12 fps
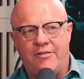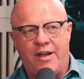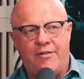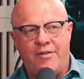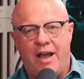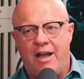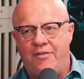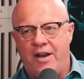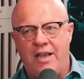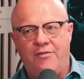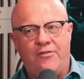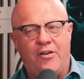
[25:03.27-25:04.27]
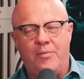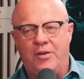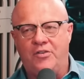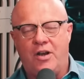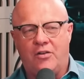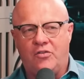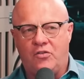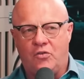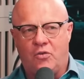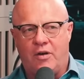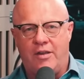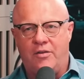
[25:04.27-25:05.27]
Yeah, of any film that's got a
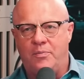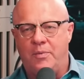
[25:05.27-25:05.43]
story.